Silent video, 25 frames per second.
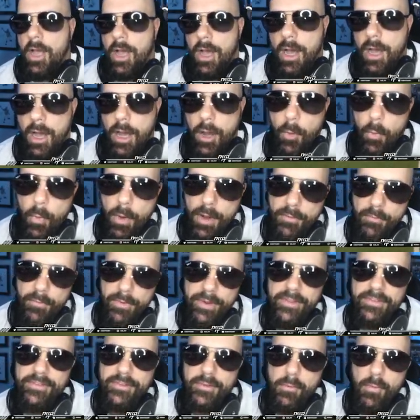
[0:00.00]
Uh, one
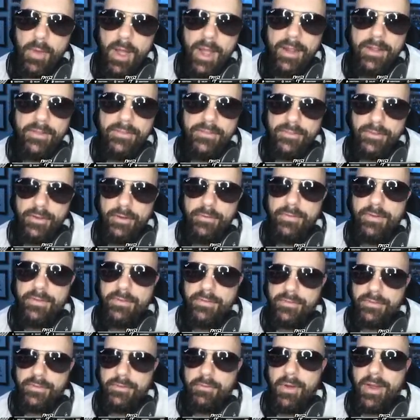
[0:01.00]
reason why conservative
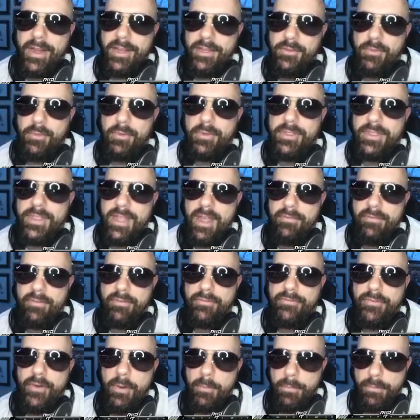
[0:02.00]
is great, you will never
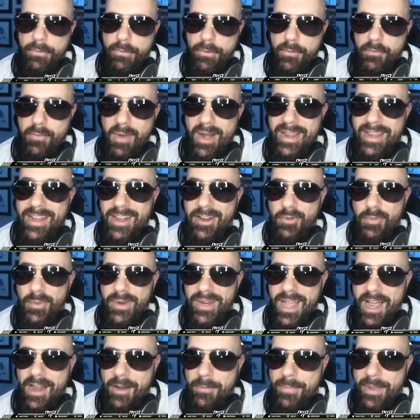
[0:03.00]
fumble. And right here, we
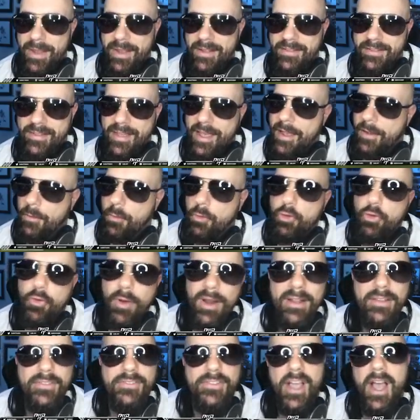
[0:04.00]
got to make a tackle.
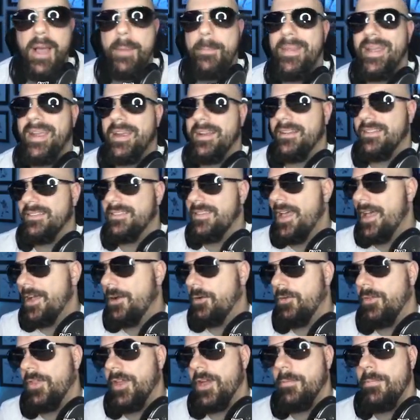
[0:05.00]
Great job making a
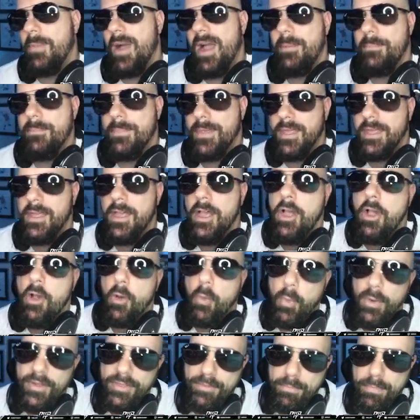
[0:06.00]
tackle there by me
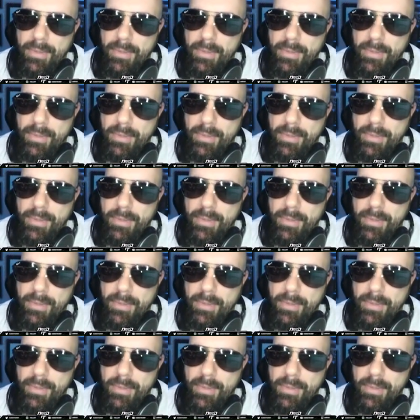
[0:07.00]
with